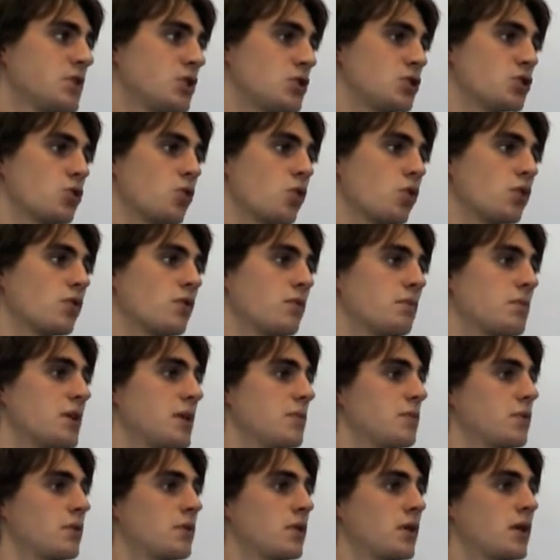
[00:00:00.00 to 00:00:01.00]
talk with
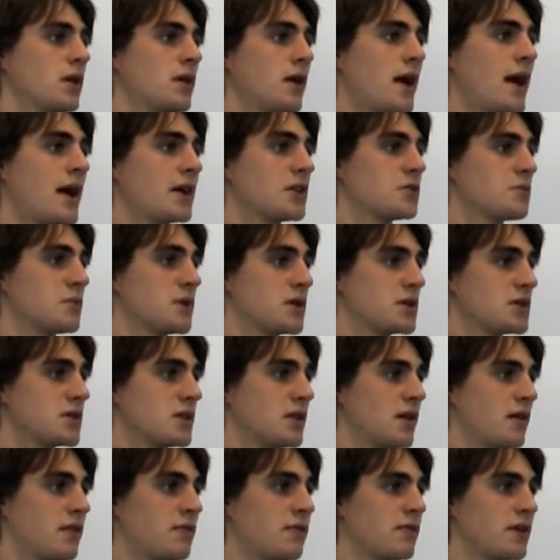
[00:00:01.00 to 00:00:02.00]
people that are experts in
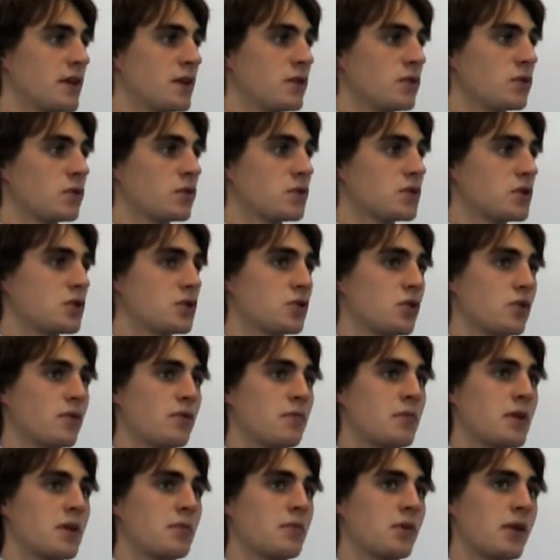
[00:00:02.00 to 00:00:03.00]
their field, to talk to
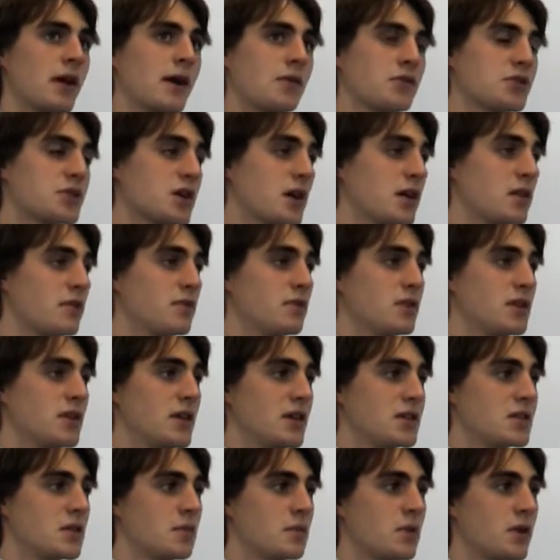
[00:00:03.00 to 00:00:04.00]
people outside of your
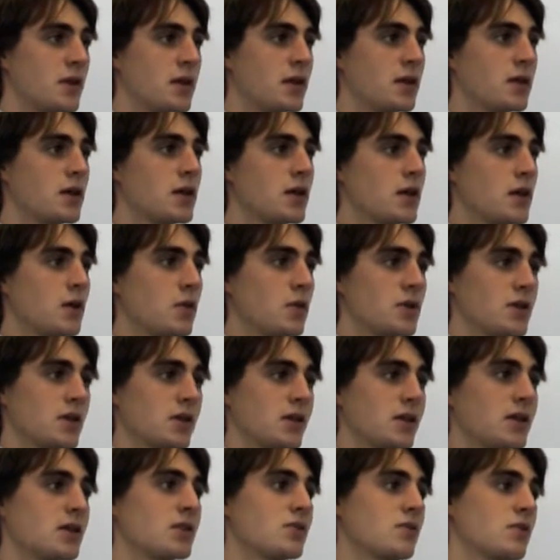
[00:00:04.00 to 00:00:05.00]
discipline, which I
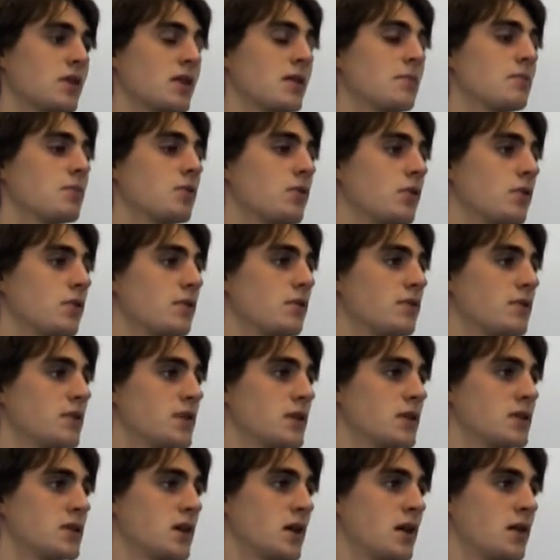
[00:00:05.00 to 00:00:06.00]
think is really important for
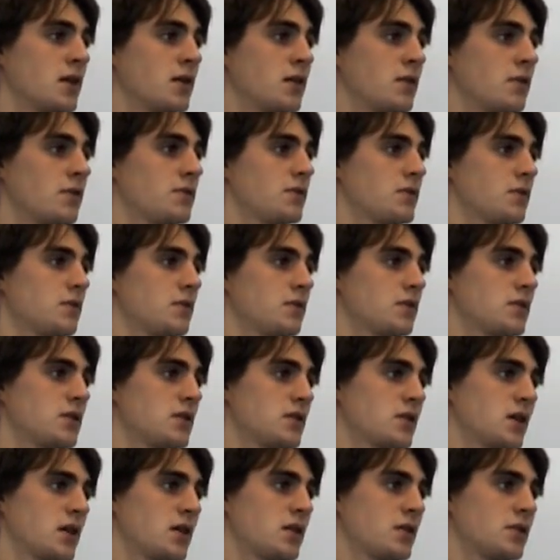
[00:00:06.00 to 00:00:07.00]
design. Often
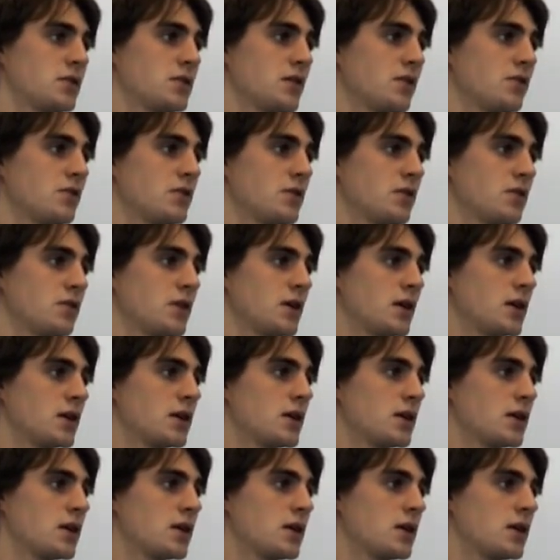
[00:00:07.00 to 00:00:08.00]
designers don't do
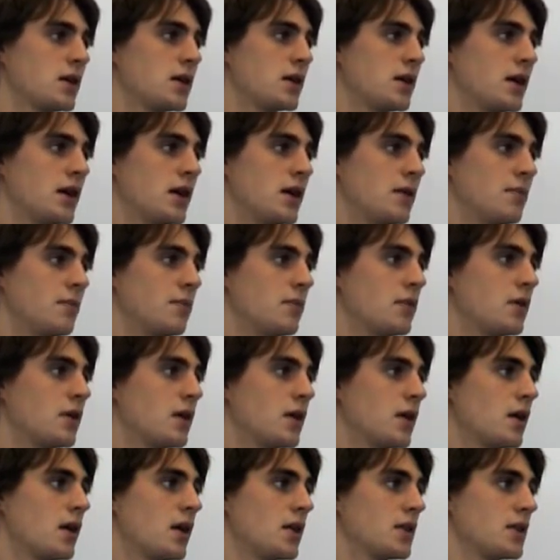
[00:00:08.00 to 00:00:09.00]
that.
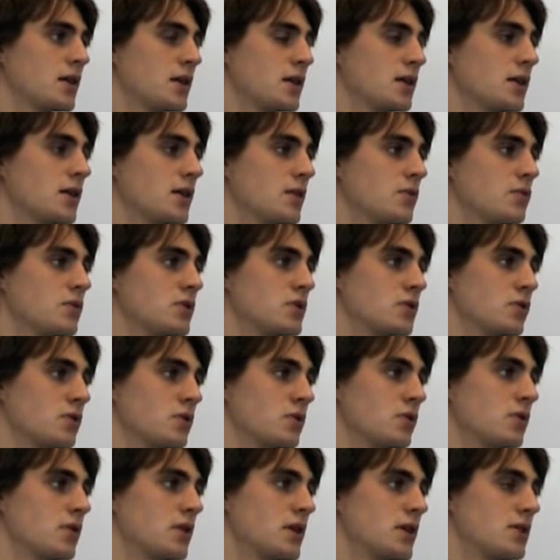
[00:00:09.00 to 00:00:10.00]
I think
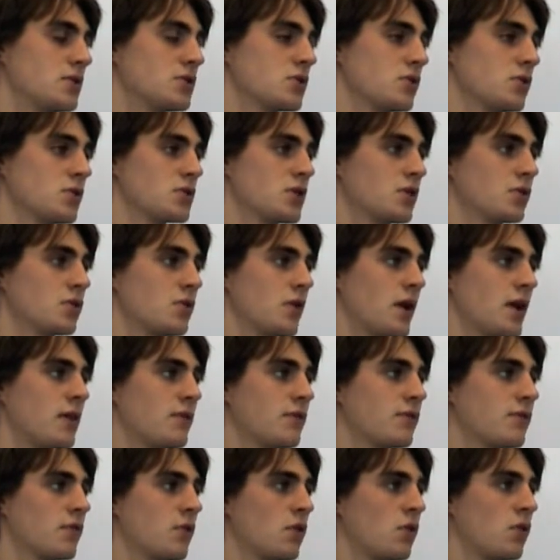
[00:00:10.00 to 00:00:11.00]
it's also great
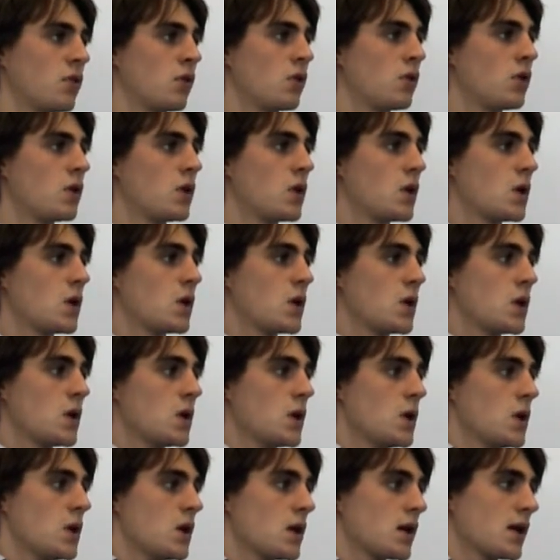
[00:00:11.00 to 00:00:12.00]
for
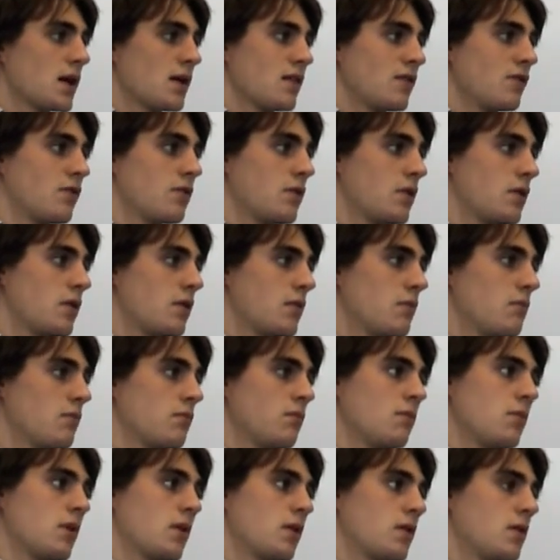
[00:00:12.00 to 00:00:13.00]
kind of
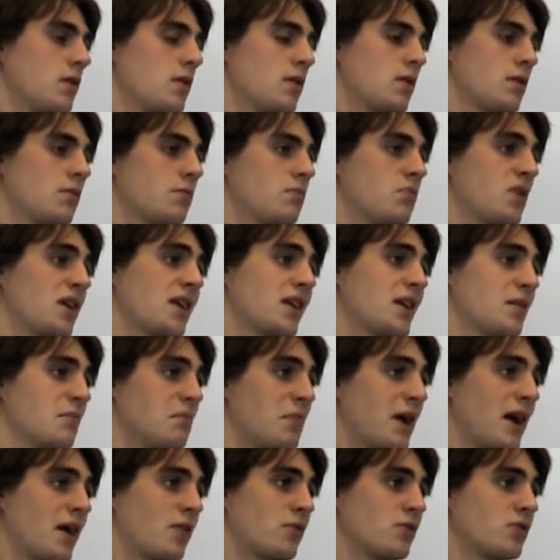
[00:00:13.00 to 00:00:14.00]
breaking
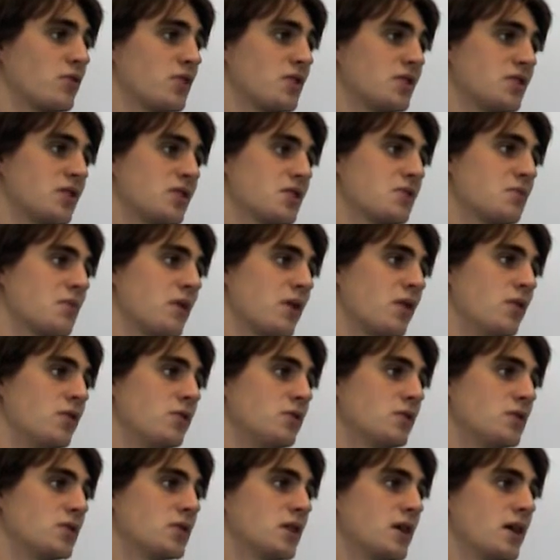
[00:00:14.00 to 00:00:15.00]
boundaries, I
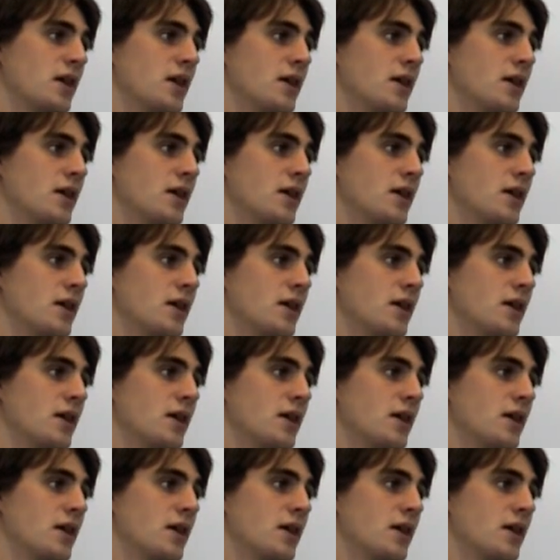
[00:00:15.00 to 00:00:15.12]
suppose.